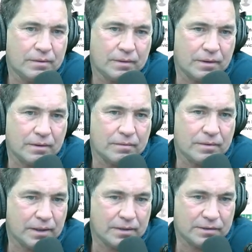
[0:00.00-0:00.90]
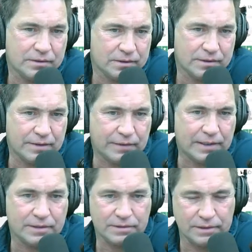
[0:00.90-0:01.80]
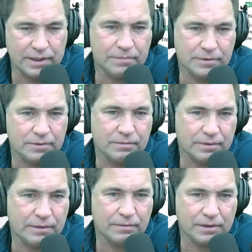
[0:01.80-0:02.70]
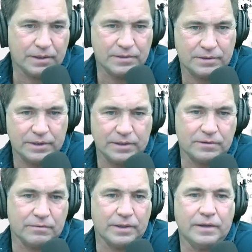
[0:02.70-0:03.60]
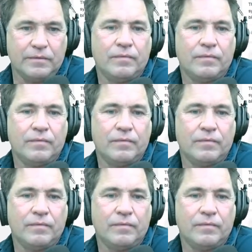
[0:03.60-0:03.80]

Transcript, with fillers: I don't know. Allison doesn't have a last name, so that one kind of stinks already.